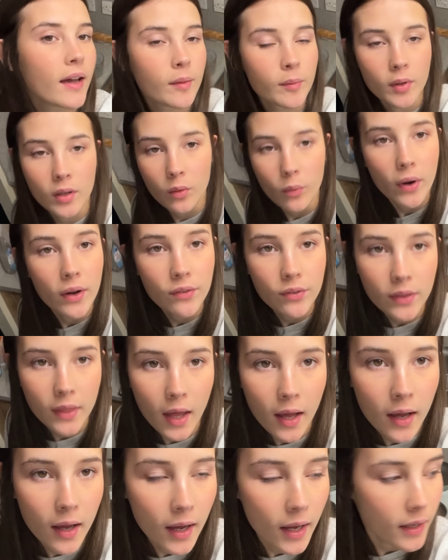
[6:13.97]
I'm gonna wait for
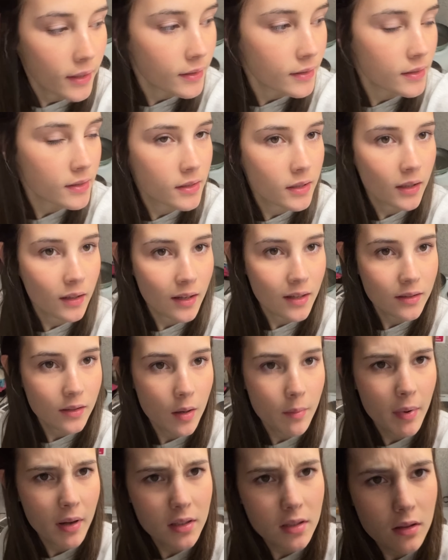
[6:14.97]
that and let's go
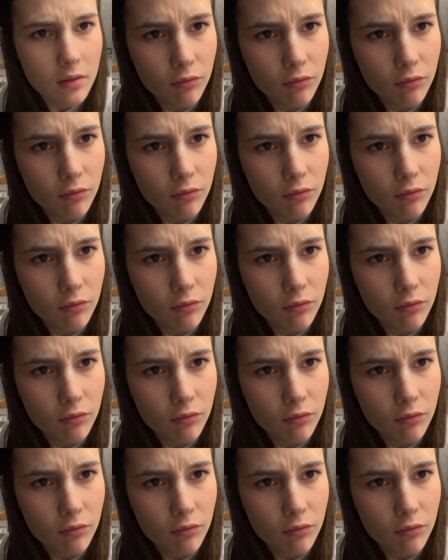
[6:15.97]
back to the